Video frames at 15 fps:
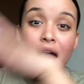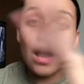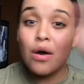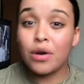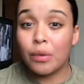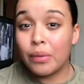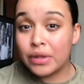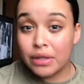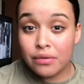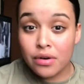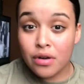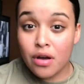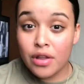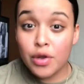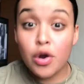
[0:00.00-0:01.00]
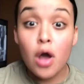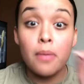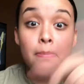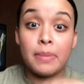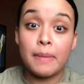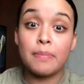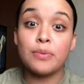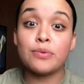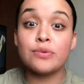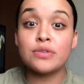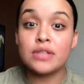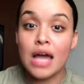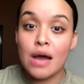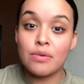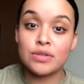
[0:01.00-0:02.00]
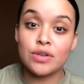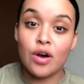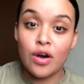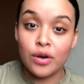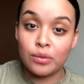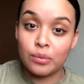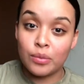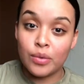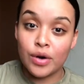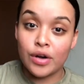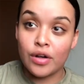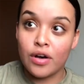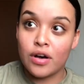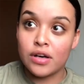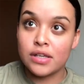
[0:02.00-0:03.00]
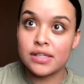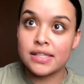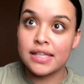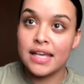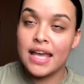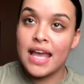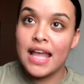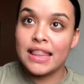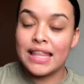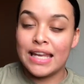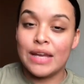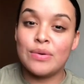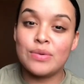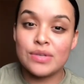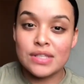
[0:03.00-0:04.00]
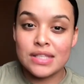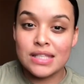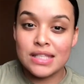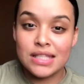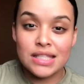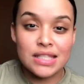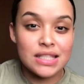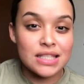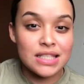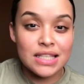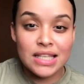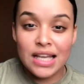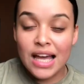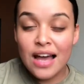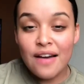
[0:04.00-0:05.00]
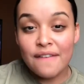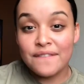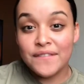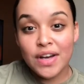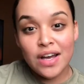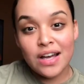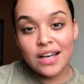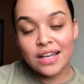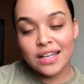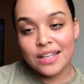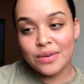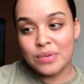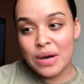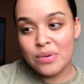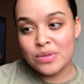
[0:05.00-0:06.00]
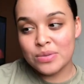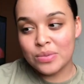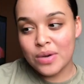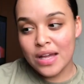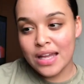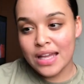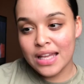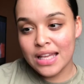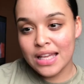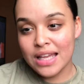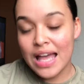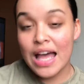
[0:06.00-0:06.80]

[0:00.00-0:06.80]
I don't know what they were called. They were called pit bulls. I was called war dogs. Then it was, oh fuck, red was what?